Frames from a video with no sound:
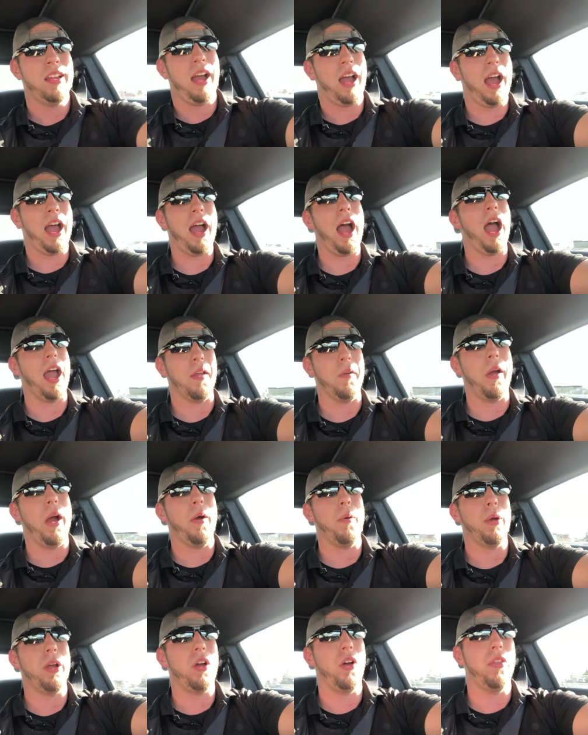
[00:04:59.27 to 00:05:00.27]
I
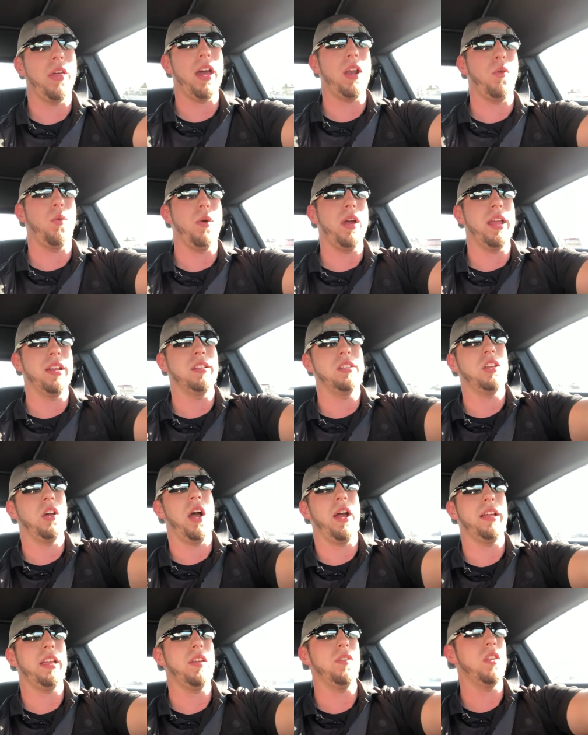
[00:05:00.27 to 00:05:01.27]
would call that a win. So
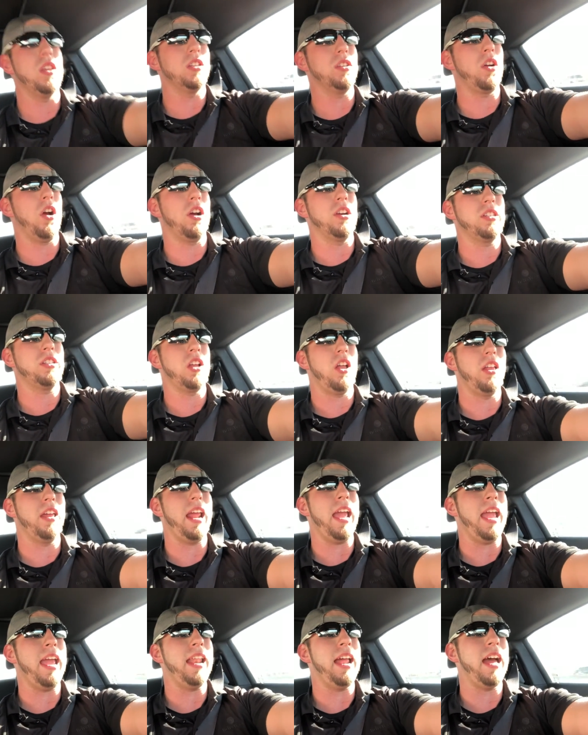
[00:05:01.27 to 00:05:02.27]
I give this car a
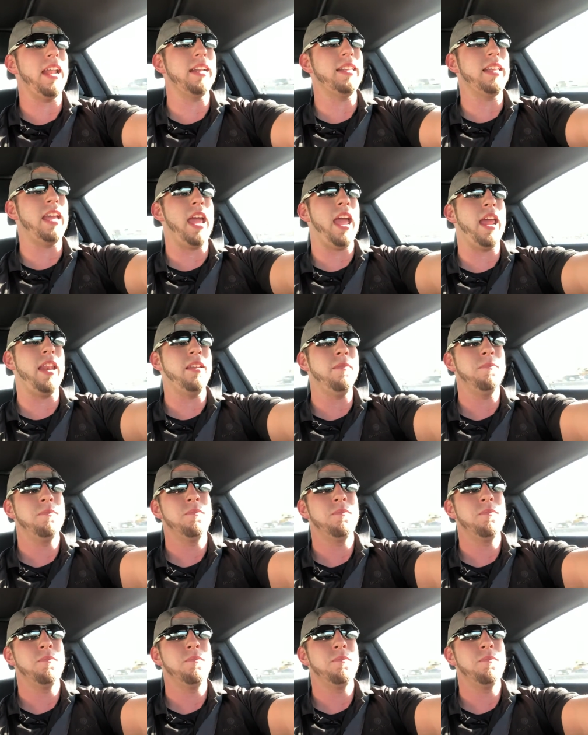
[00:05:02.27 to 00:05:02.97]
solid 8 out of 10.